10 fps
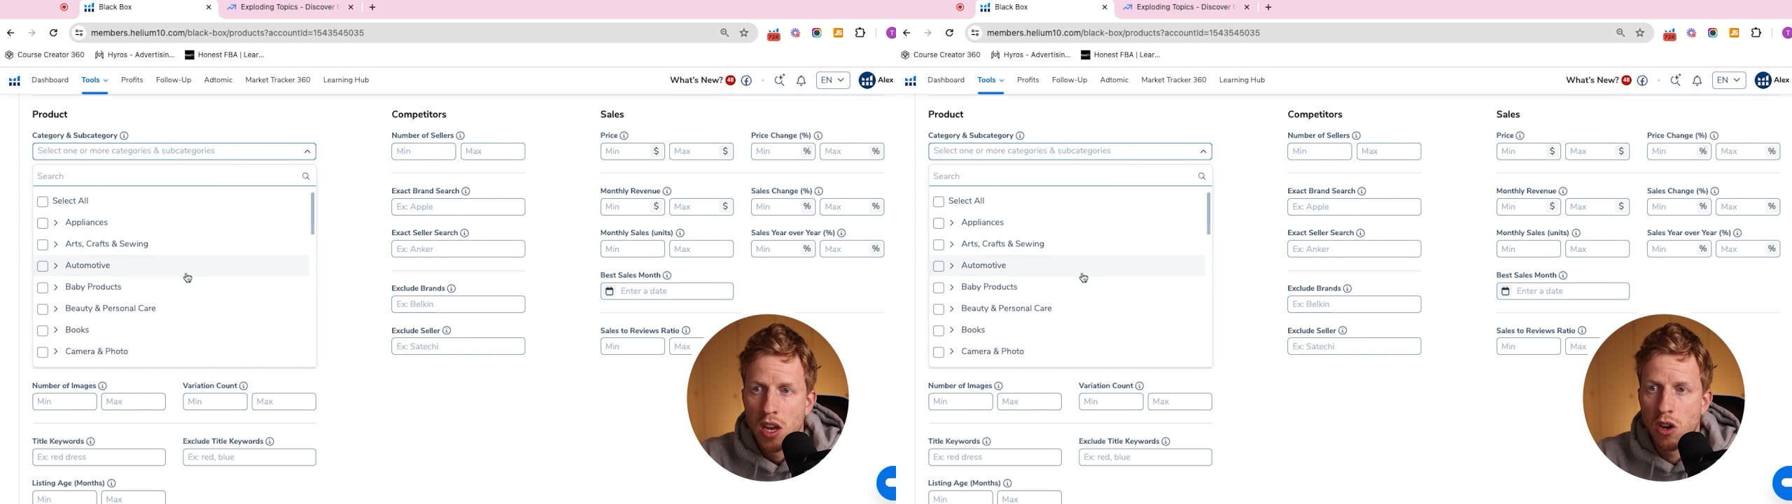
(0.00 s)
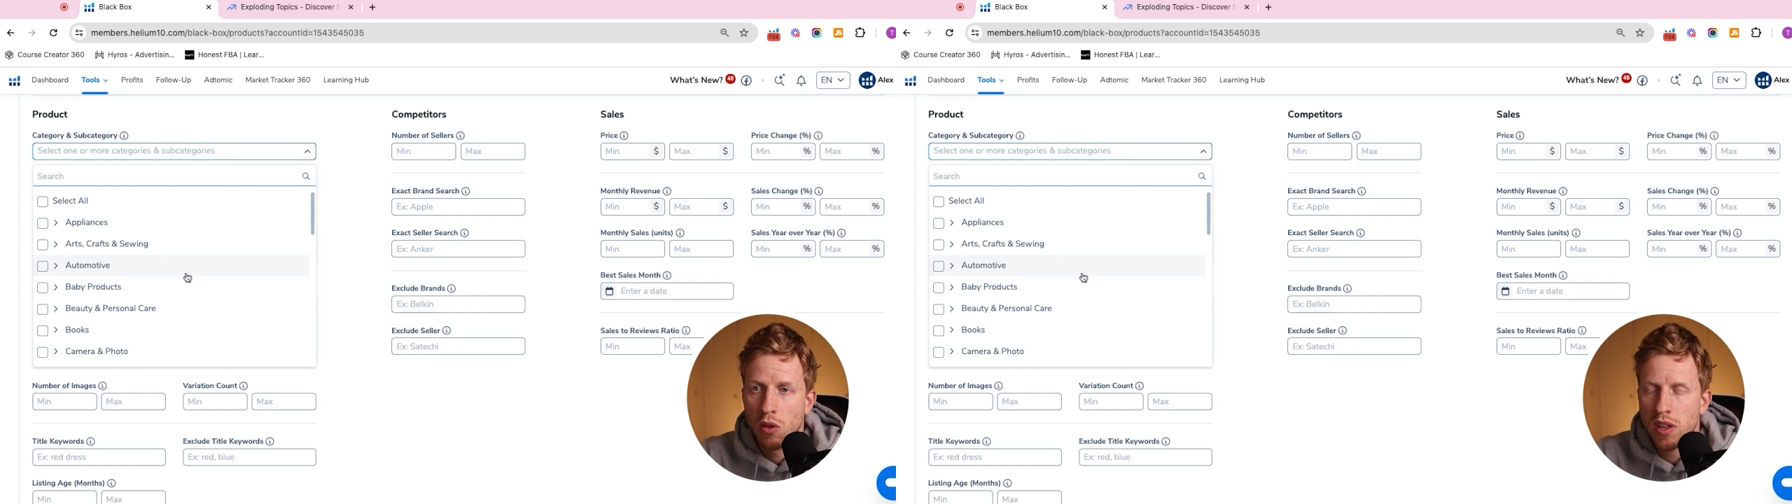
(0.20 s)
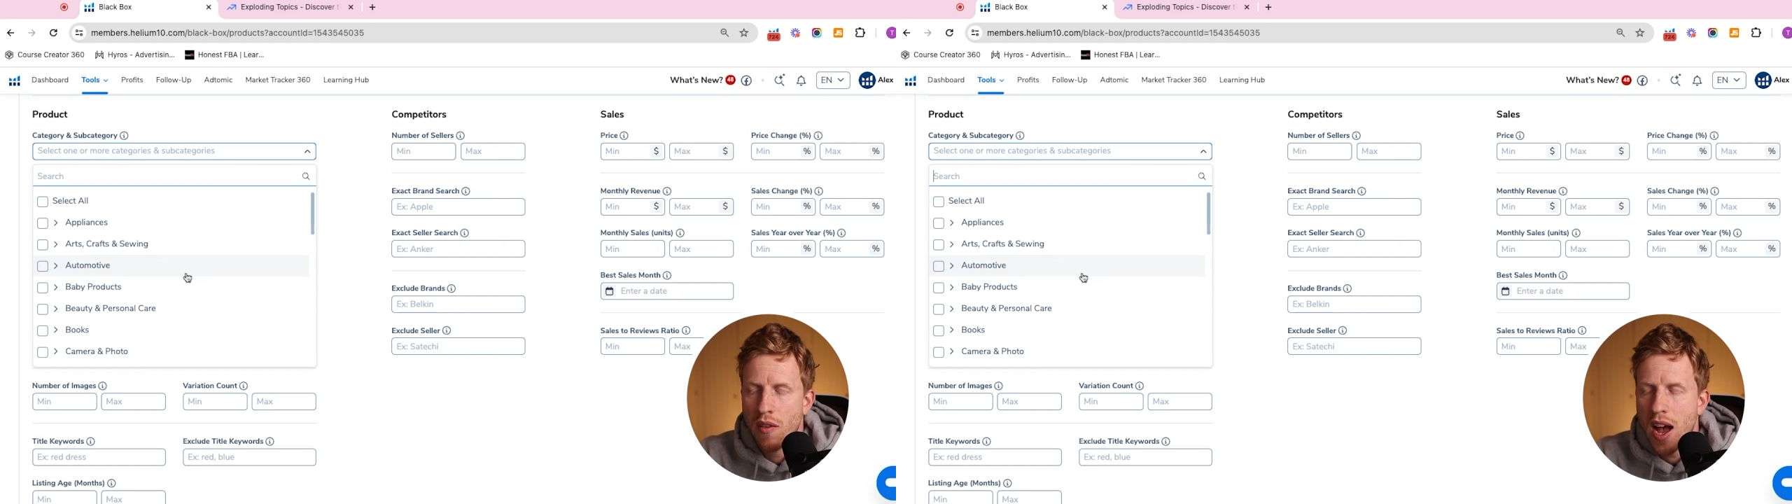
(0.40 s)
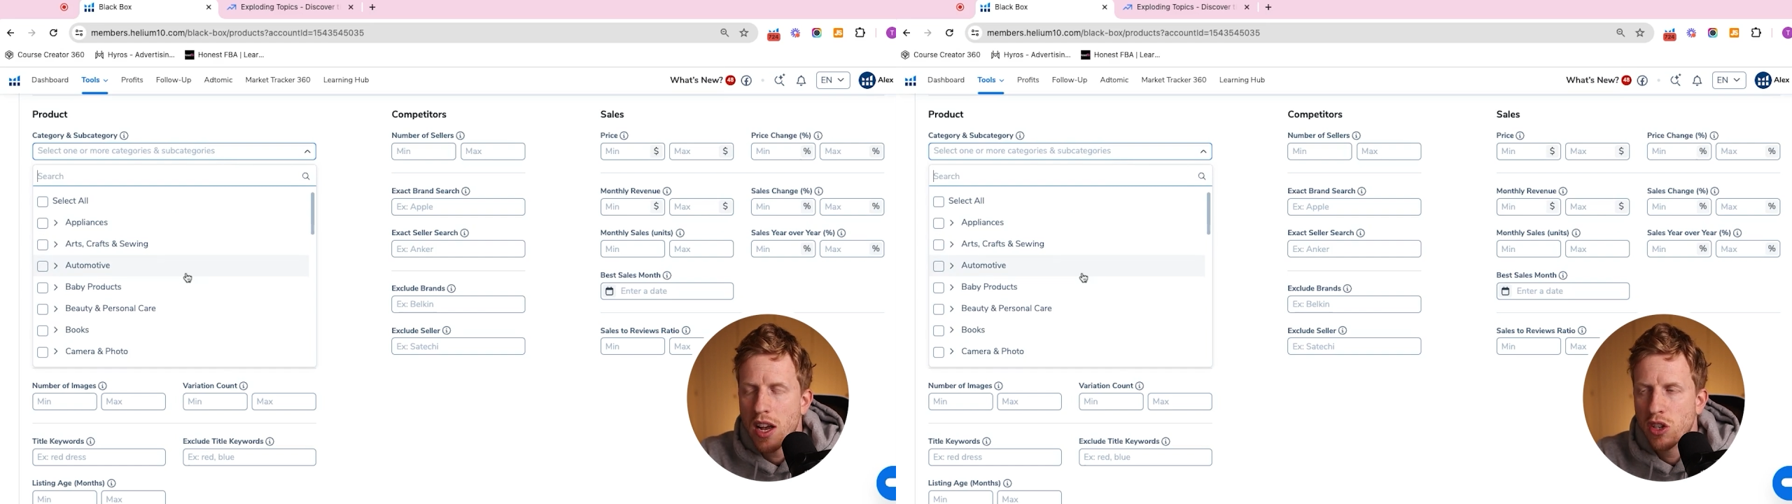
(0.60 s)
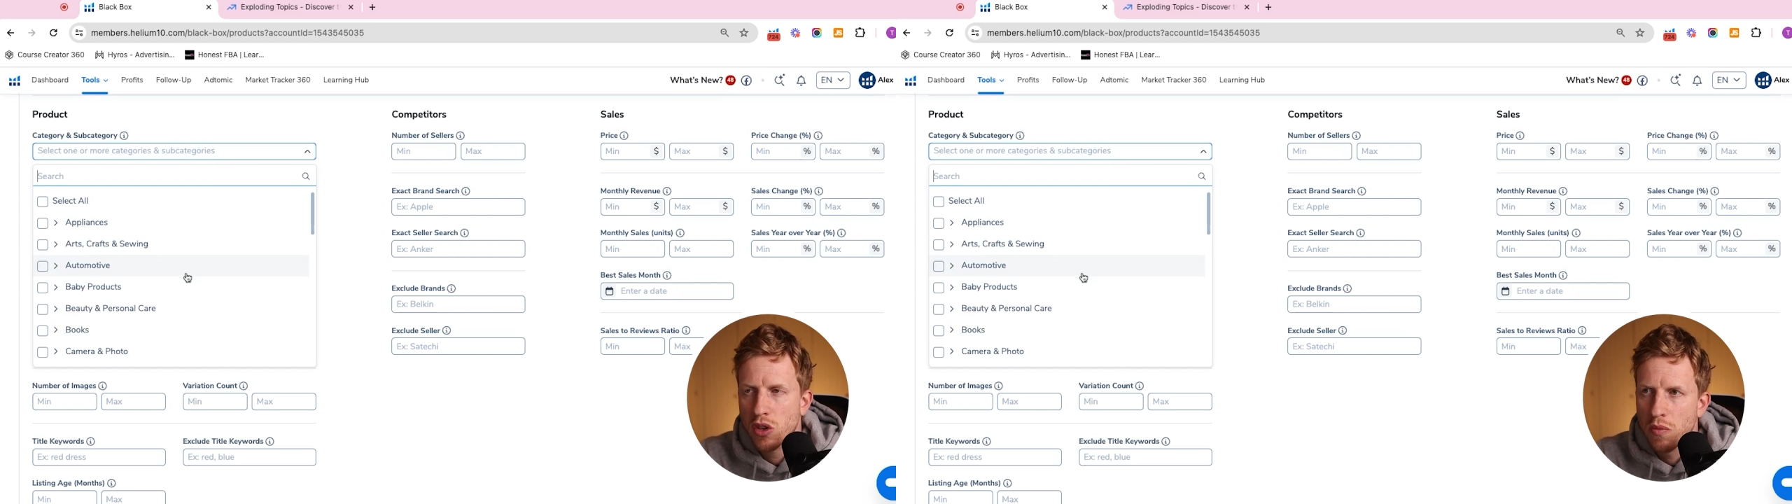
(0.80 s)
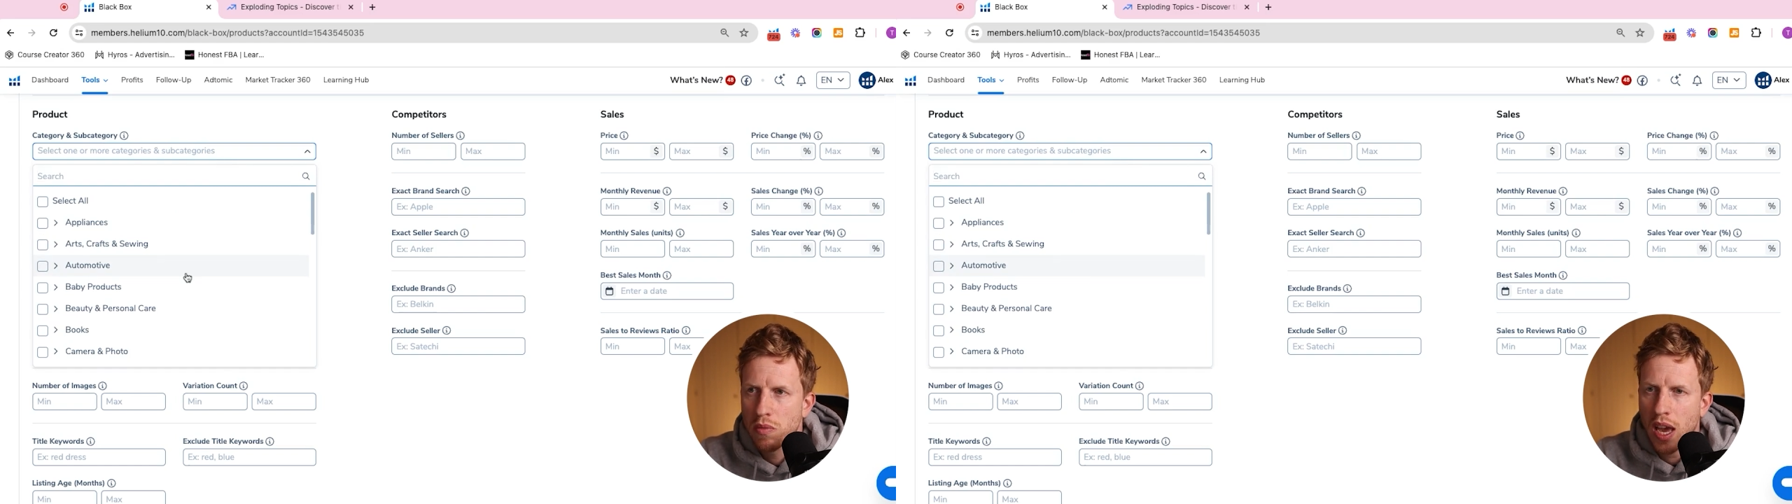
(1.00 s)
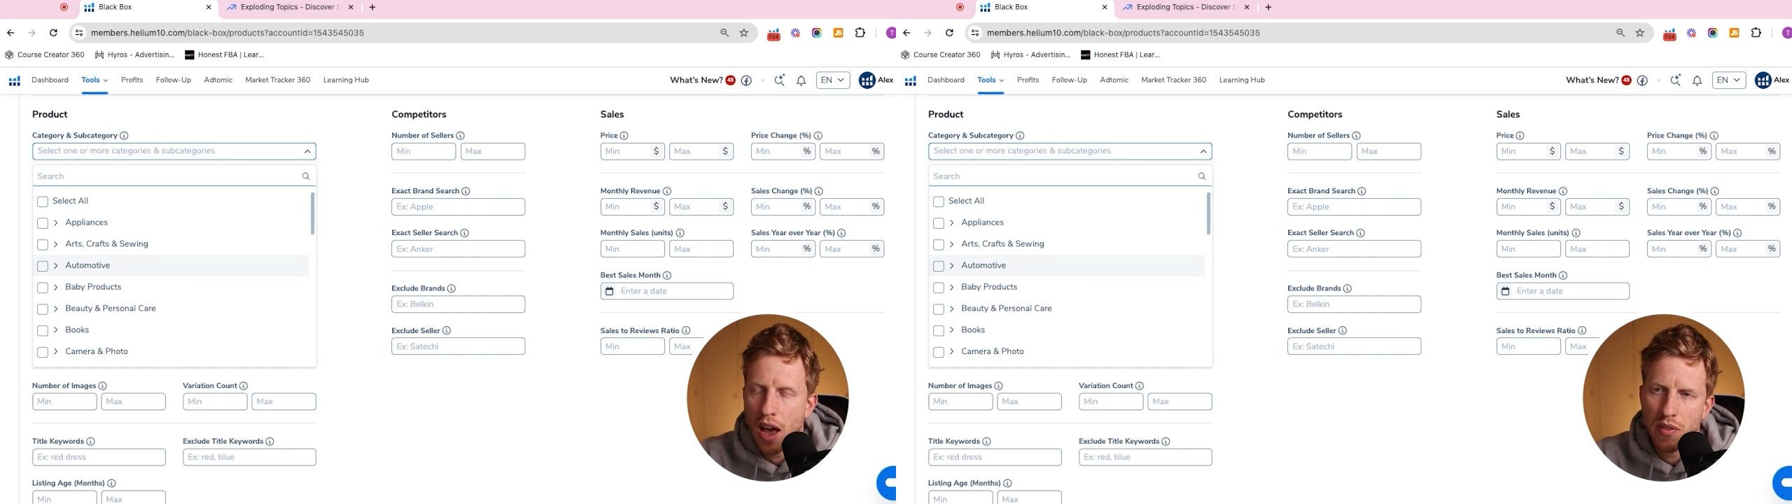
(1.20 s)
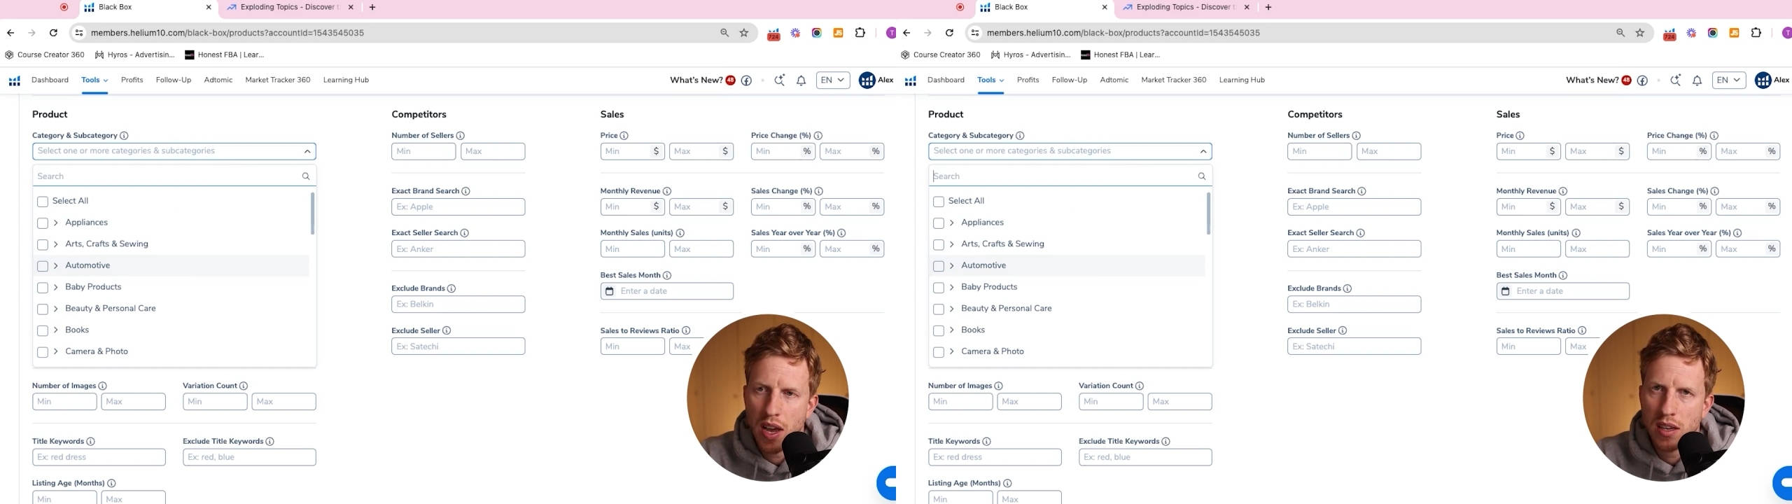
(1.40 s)
There are some
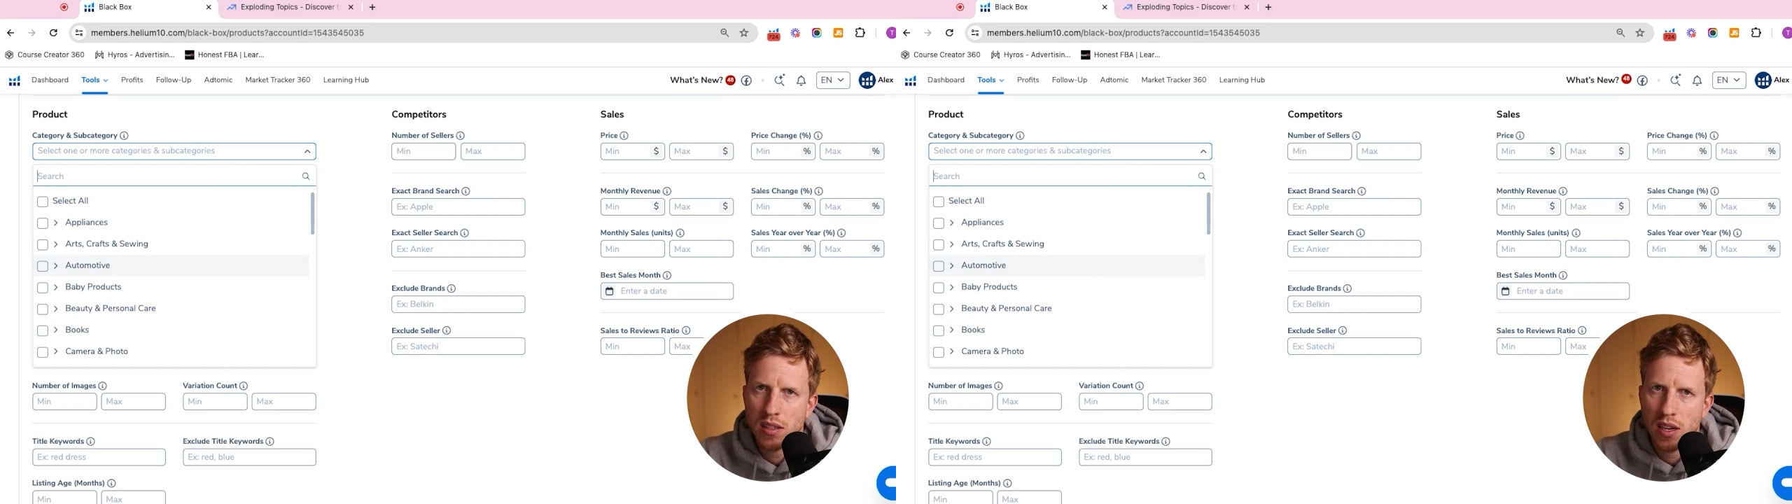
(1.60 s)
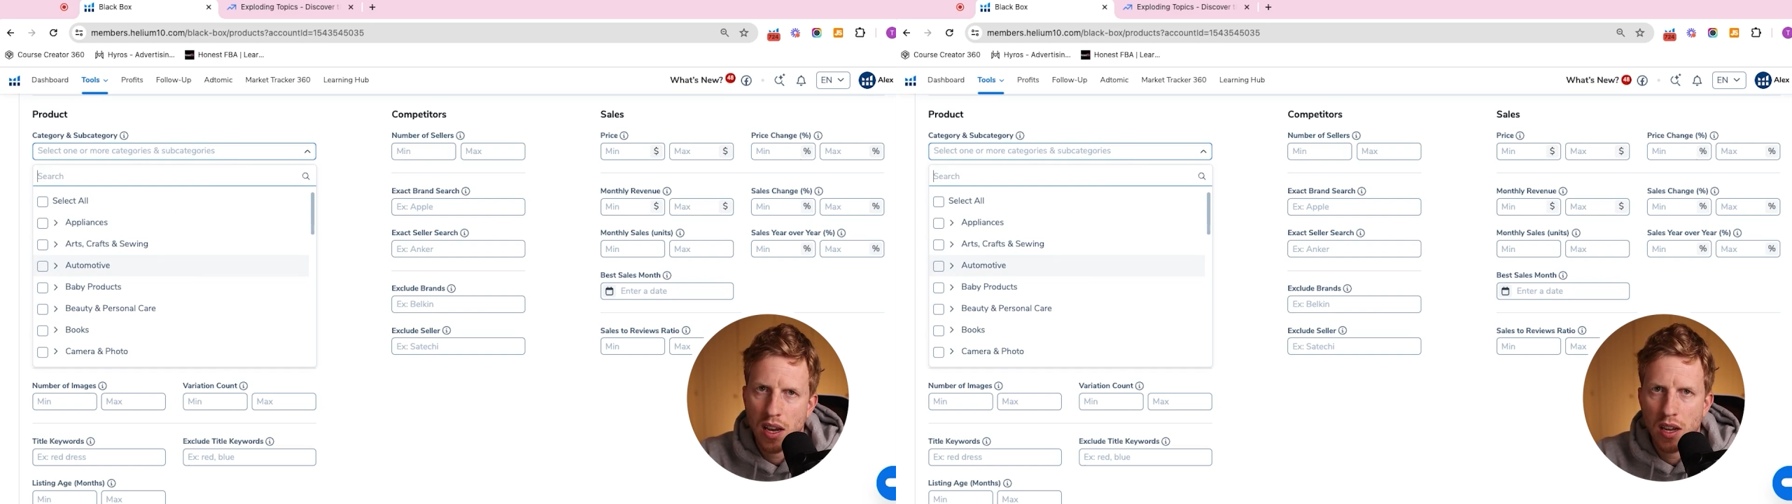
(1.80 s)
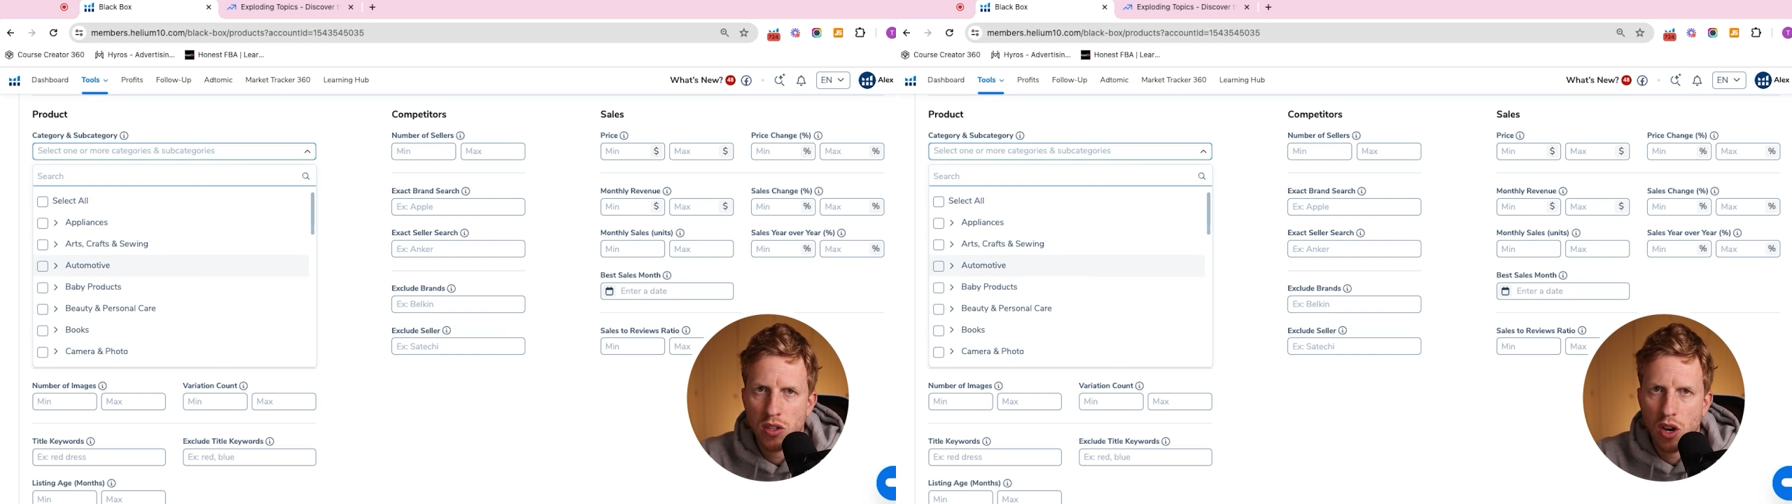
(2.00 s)
caveats to that.